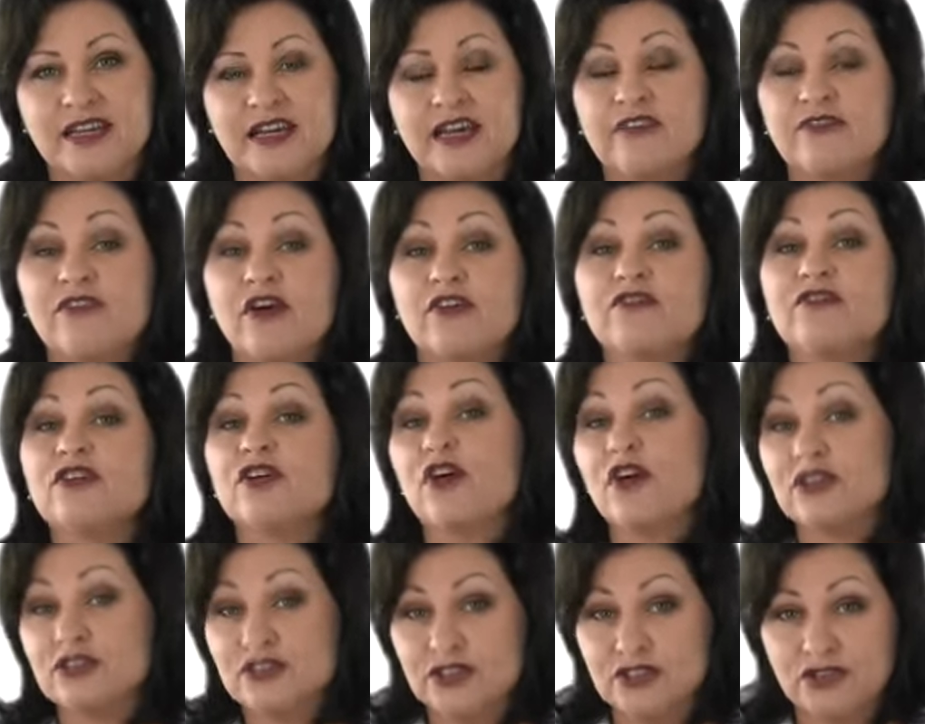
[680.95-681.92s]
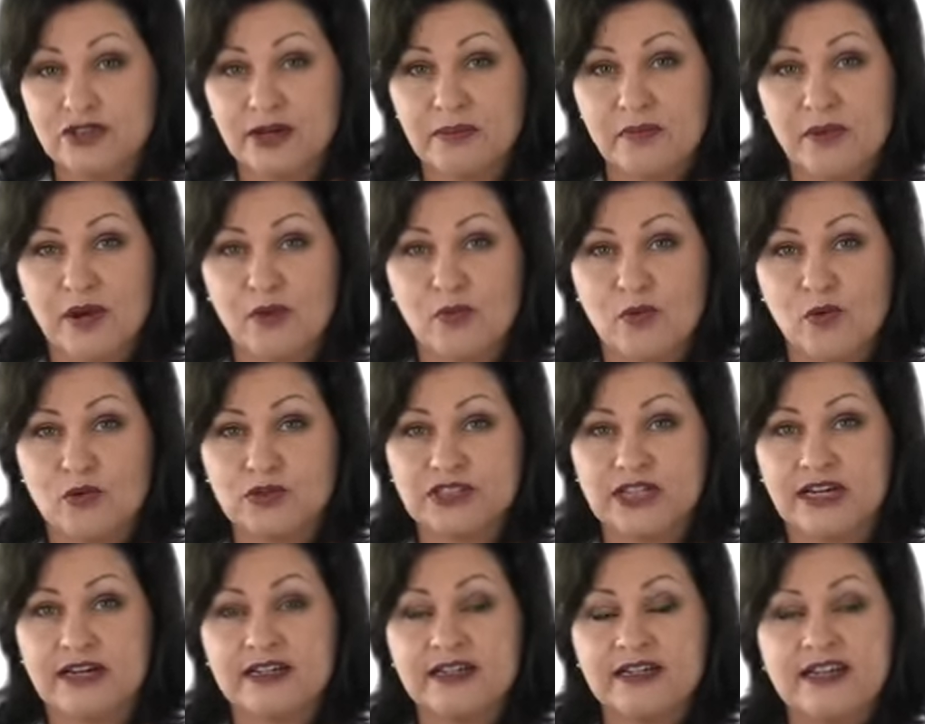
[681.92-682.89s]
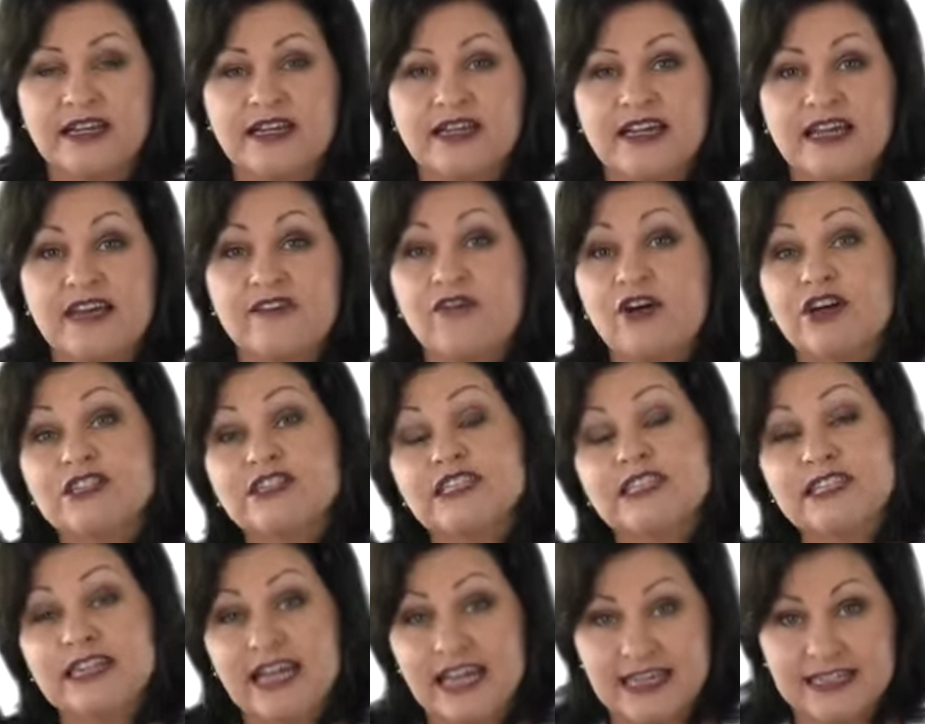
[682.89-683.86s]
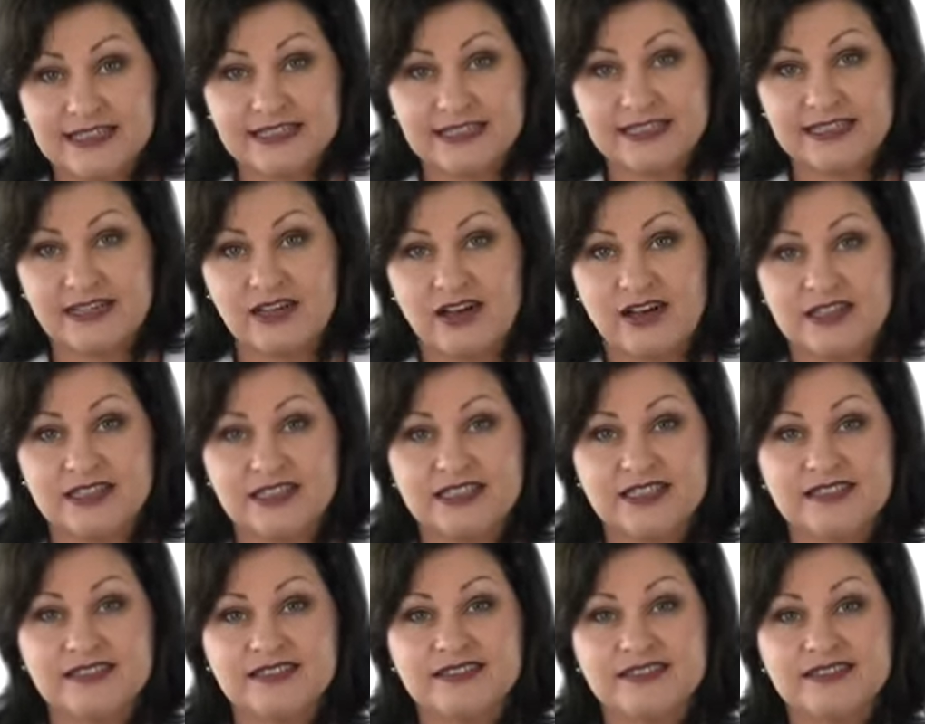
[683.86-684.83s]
if I forgot to drink my water, if I didn't exercise,